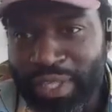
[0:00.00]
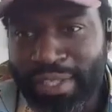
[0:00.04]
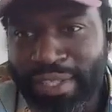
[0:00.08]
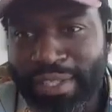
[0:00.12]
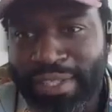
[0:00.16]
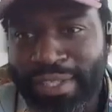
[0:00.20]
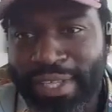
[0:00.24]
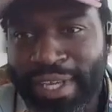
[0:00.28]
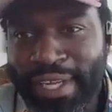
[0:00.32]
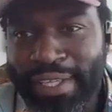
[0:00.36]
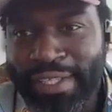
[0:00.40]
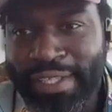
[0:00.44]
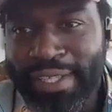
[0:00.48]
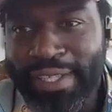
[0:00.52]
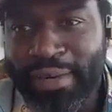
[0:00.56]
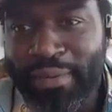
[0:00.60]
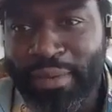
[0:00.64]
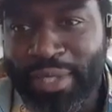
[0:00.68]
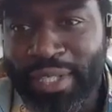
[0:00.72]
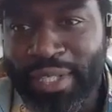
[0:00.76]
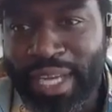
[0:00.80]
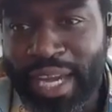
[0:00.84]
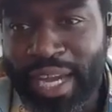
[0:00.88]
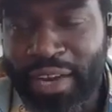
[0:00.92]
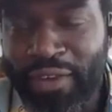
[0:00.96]
to study
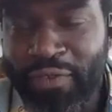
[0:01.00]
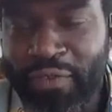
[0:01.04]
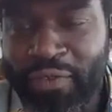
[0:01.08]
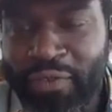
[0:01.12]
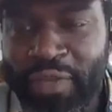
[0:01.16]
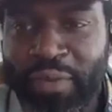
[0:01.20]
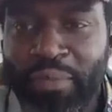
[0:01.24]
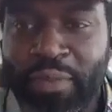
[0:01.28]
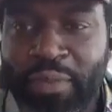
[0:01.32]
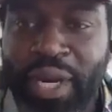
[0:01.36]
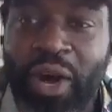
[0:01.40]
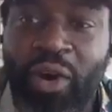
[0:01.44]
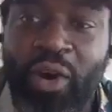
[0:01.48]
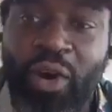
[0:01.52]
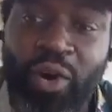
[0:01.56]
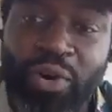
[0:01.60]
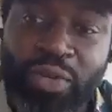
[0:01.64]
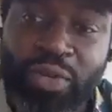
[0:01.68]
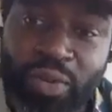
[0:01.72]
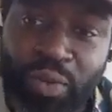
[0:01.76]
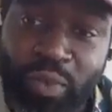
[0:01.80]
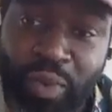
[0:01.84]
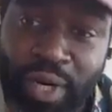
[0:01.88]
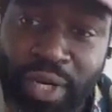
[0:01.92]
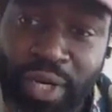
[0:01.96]
cinematography, but I
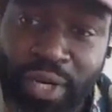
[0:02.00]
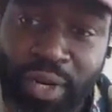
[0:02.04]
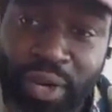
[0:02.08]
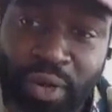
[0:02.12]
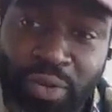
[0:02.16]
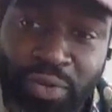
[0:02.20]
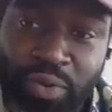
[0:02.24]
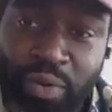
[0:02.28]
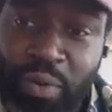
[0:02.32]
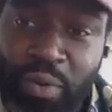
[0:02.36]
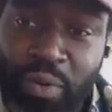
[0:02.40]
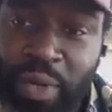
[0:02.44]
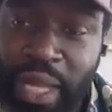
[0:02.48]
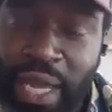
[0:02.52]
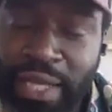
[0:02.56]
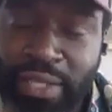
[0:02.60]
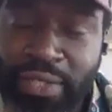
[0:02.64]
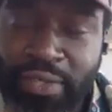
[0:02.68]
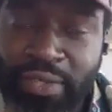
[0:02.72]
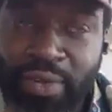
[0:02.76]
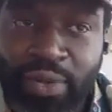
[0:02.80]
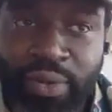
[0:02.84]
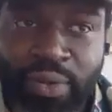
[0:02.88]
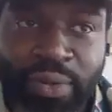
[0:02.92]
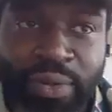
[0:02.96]
also wanted to go to a Black
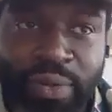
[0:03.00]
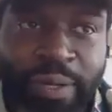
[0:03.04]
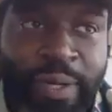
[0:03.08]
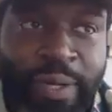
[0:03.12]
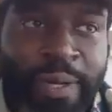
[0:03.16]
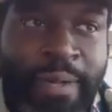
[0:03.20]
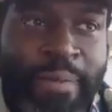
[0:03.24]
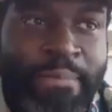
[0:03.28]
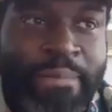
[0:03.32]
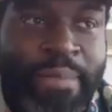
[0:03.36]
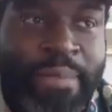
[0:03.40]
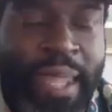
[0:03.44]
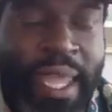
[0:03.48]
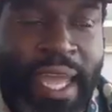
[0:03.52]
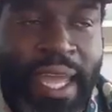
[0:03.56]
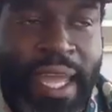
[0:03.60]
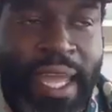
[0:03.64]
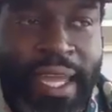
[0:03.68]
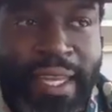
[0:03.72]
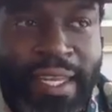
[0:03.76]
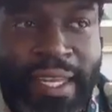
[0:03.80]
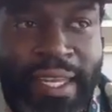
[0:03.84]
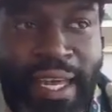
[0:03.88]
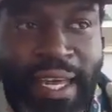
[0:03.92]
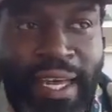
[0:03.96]
school.
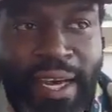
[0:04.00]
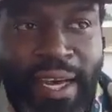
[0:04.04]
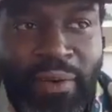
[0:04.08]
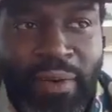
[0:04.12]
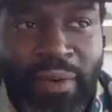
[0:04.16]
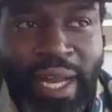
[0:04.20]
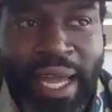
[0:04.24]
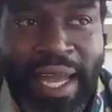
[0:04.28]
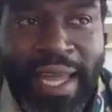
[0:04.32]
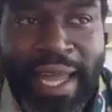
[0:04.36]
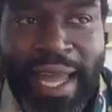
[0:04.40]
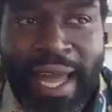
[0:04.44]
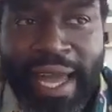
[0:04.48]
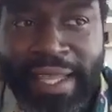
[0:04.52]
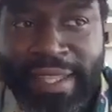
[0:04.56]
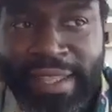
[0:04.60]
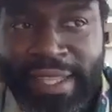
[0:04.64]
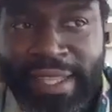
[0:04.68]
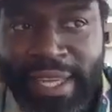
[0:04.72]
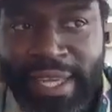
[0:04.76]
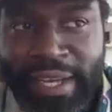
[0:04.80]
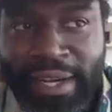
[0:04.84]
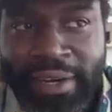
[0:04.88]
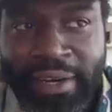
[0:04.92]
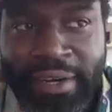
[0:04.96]
And when I got
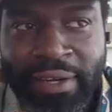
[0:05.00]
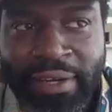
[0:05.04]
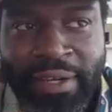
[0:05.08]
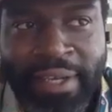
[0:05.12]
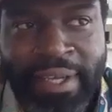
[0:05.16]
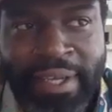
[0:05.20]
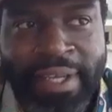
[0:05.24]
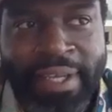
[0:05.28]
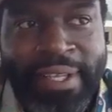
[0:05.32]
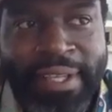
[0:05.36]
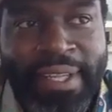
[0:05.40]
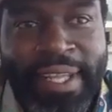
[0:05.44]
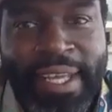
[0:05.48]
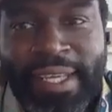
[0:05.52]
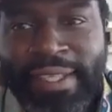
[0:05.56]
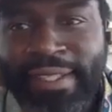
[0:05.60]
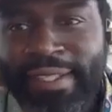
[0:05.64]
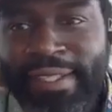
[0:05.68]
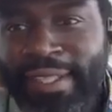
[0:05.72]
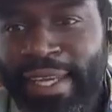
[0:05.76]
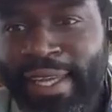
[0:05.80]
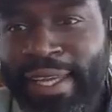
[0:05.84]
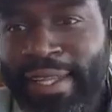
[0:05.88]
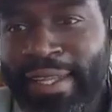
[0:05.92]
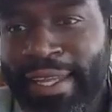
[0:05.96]
there, they
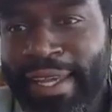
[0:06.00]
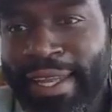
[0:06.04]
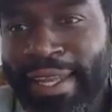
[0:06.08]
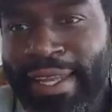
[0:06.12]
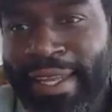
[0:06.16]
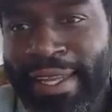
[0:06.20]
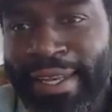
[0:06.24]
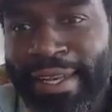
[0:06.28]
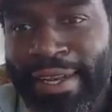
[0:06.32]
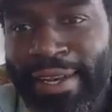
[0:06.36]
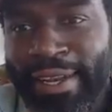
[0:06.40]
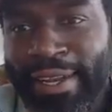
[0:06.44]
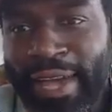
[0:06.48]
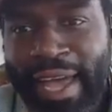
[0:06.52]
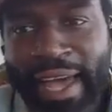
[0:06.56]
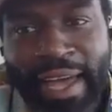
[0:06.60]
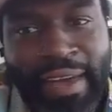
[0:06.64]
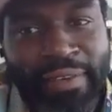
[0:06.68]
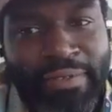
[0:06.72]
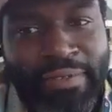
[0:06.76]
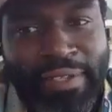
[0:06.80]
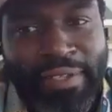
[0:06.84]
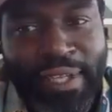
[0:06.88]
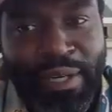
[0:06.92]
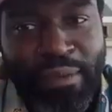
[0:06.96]
said they didn't
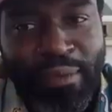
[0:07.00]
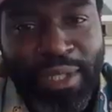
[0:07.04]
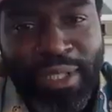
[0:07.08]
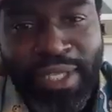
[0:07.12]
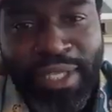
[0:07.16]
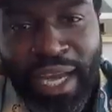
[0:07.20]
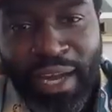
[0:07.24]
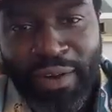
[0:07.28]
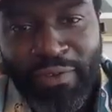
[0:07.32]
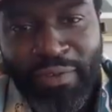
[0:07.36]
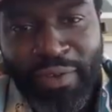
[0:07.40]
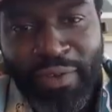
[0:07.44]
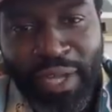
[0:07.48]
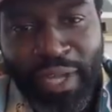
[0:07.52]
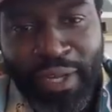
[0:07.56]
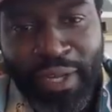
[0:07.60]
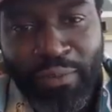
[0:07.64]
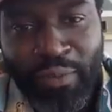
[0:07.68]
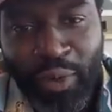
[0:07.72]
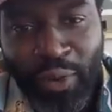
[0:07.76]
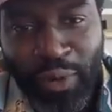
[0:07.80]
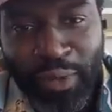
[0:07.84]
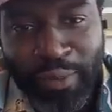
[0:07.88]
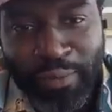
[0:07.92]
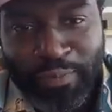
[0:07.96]
have cinematography
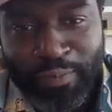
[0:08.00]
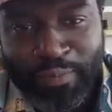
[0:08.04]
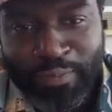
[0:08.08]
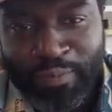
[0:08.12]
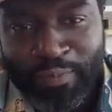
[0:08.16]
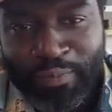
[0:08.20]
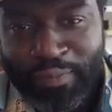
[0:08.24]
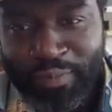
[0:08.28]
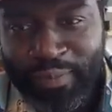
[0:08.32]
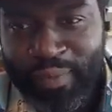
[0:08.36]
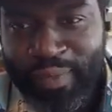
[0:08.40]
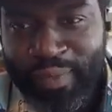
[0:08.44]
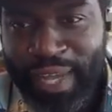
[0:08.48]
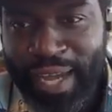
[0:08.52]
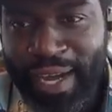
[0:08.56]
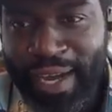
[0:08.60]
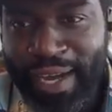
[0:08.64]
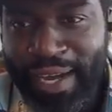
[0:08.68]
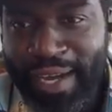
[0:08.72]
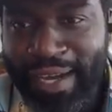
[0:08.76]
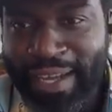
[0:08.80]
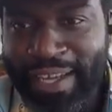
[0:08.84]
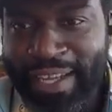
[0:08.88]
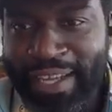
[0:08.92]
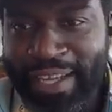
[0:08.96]
anymore. Wow.